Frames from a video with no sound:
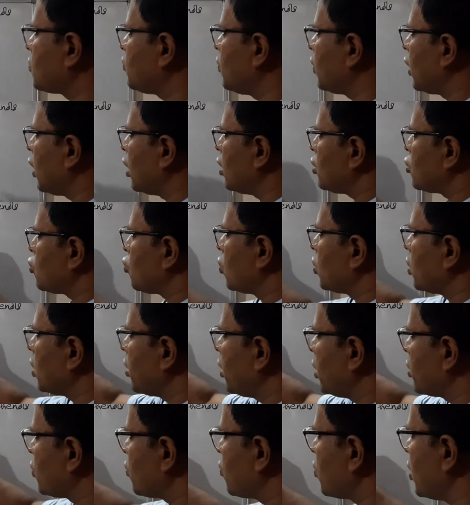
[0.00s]
We can draw the
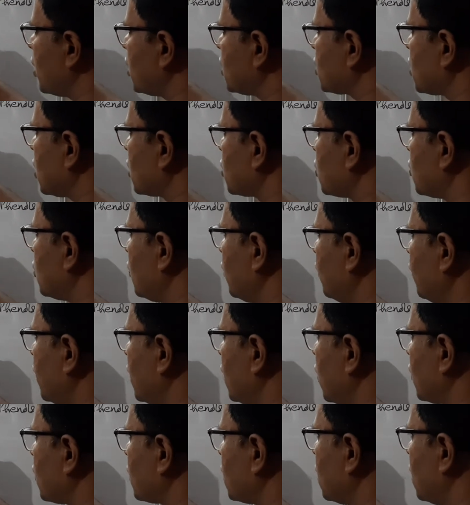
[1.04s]
resonance structure of
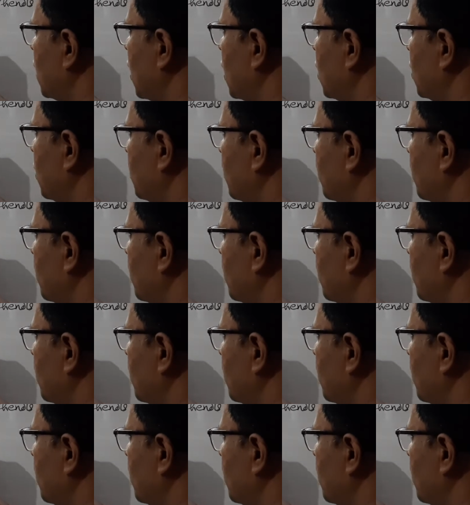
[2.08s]
phenoxidine.